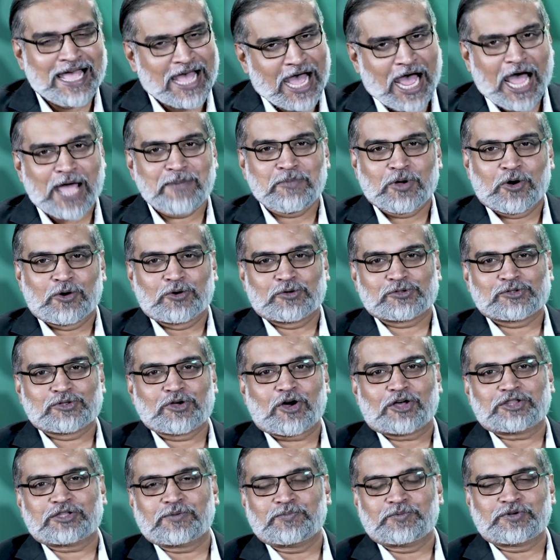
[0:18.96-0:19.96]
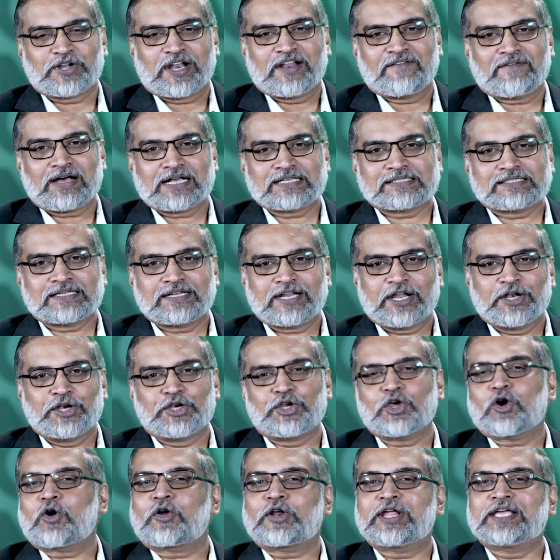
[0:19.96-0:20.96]
I'm your host Gautam Srinivasan, and
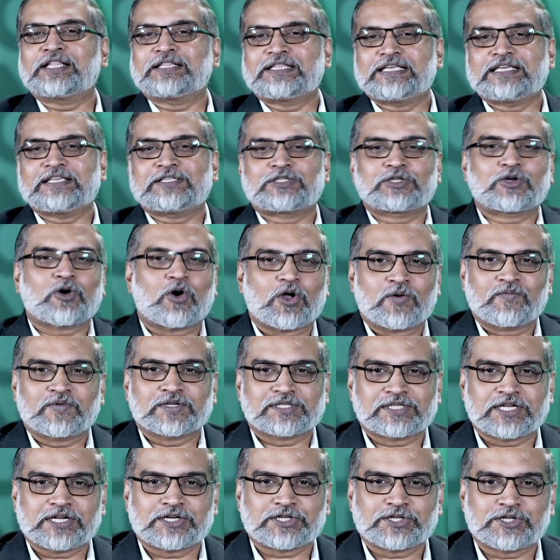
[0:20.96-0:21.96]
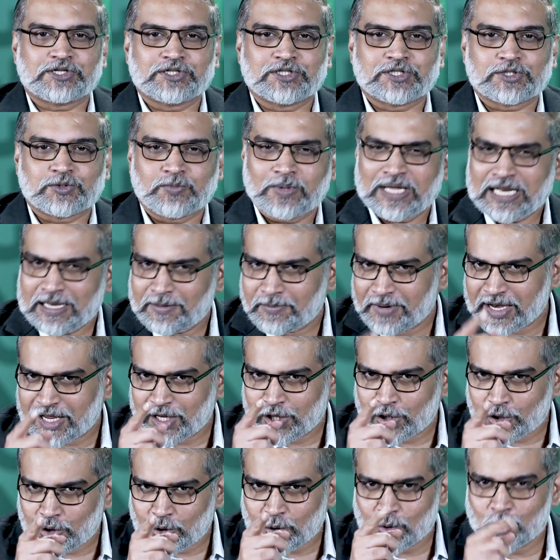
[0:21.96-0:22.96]
during these conversations, we'll
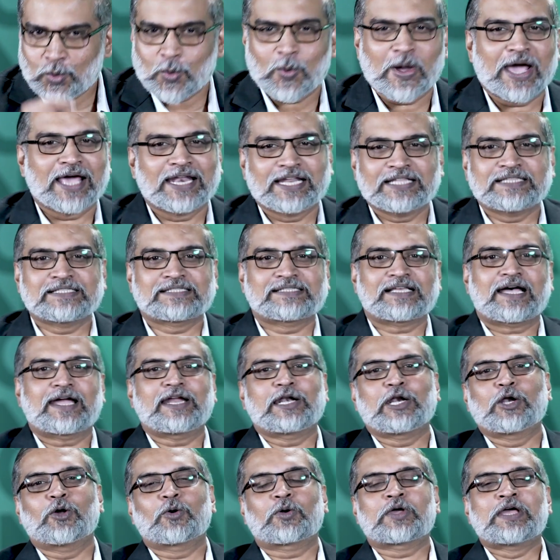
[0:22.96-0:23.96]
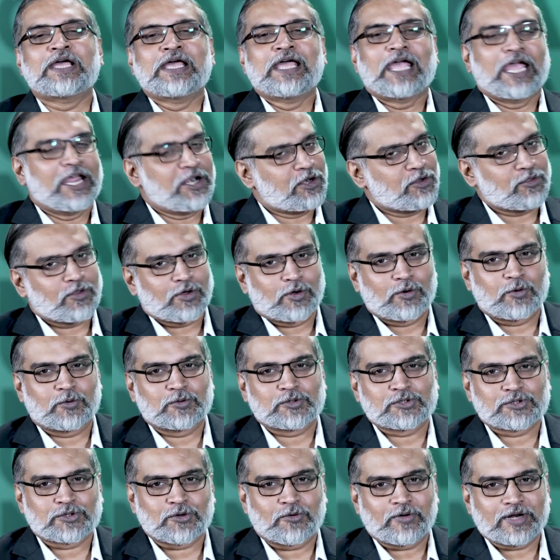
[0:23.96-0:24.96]
bring you an inside look into the
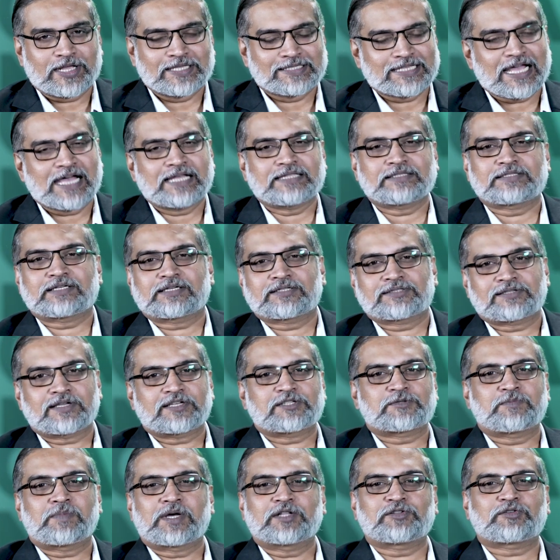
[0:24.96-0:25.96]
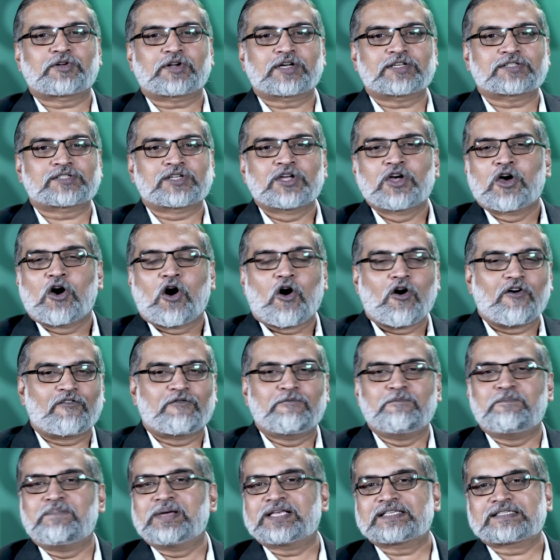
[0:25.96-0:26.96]
growth stories and success mantras
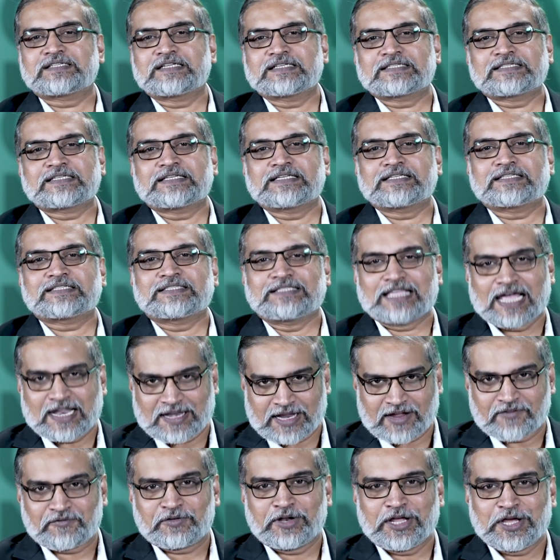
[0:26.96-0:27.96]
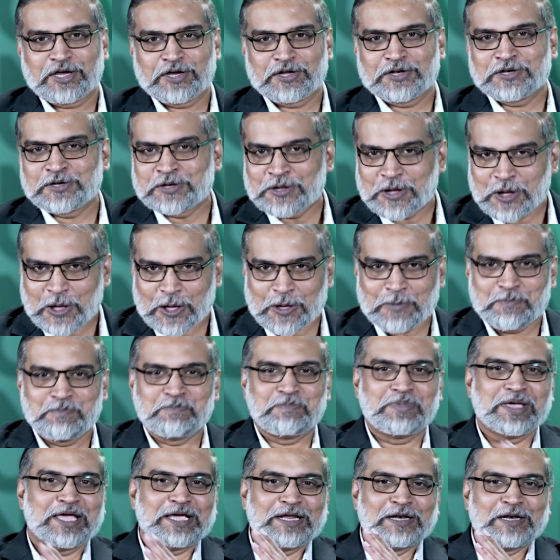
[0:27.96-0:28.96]
of businesses that have taken a
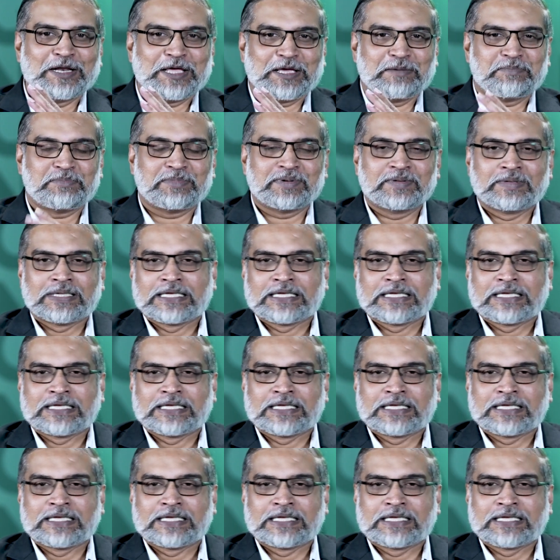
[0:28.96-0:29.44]
big leap.